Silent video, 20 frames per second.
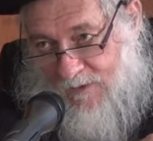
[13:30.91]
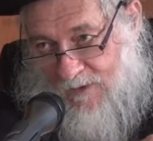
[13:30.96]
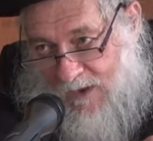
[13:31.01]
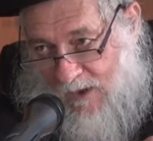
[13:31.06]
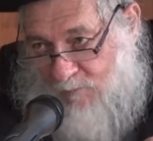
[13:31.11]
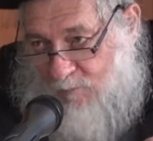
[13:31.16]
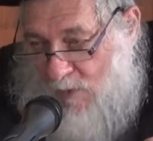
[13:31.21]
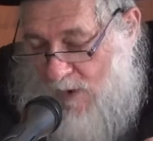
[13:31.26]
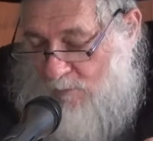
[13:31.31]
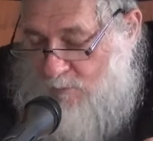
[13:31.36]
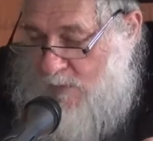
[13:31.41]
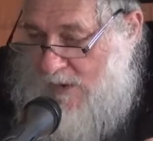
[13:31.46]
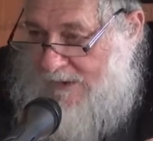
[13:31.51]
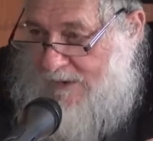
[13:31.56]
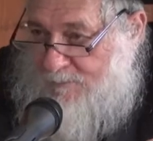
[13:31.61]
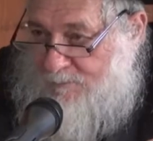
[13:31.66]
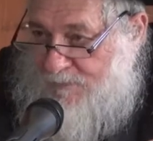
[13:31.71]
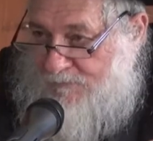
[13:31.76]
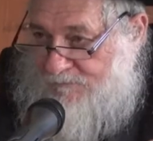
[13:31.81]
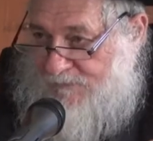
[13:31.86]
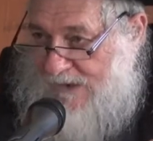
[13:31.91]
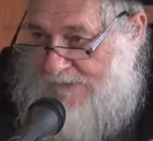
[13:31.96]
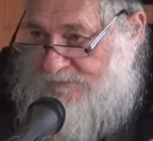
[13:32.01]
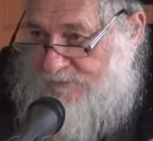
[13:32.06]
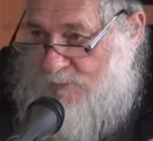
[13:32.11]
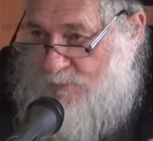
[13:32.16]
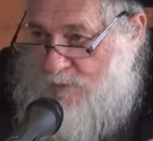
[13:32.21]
And one way you perfect the